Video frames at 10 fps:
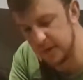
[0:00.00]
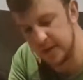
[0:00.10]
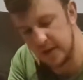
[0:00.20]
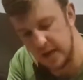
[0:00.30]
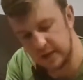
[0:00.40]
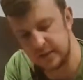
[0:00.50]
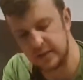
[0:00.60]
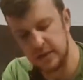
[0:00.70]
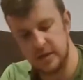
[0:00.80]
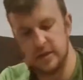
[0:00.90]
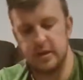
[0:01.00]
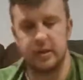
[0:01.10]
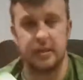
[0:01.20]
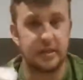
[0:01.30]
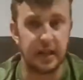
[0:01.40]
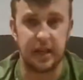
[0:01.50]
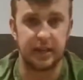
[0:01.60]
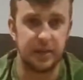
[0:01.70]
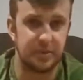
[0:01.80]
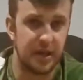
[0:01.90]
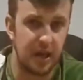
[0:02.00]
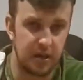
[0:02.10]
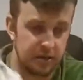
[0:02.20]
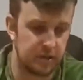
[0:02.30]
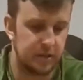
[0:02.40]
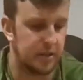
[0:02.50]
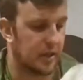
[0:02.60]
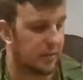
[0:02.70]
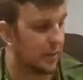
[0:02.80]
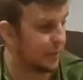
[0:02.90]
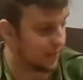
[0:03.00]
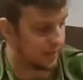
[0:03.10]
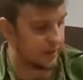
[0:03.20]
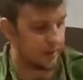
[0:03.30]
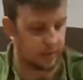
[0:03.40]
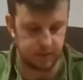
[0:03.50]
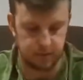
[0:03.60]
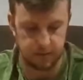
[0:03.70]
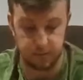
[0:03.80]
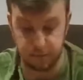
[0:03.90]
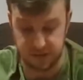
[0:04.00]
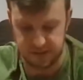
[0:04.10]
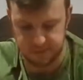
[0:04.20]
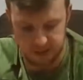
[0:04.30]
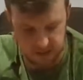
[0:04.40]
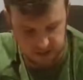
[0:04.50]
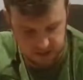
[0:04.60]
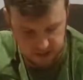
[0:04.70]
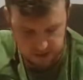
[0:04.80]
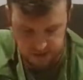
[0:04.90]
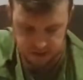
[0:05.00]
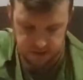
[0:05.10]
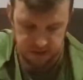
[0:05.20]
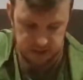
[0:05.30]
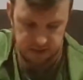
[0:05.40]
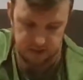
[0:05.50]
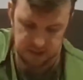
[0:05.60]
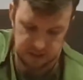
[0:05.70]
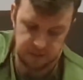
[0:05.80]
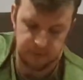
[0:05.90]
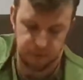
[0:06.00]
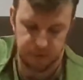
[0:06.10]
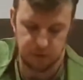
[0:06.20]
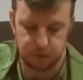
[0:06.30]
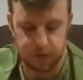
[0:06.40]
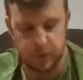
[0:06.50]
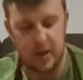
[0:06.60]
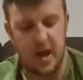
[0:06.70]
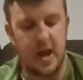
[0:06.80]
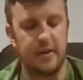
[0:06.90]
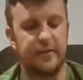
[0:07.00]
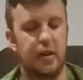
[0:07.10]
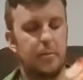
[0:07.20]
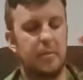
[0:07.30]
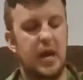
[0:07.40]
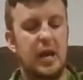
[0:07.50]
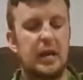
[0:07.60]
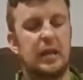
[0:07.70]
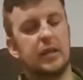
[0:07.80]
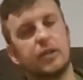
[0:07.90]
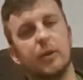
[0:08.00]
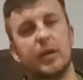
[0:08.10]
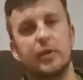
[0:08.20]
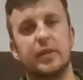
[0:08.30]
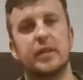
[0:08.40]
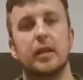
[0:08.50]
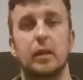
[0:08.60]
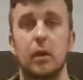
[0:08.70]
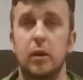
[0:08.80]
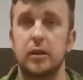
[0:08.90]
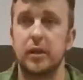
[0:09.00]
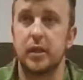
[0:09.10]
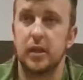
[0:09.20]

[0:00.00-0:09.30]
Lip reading: Next, standard gym towel. That one's pretty smelly. We also have our band, so I use this a lot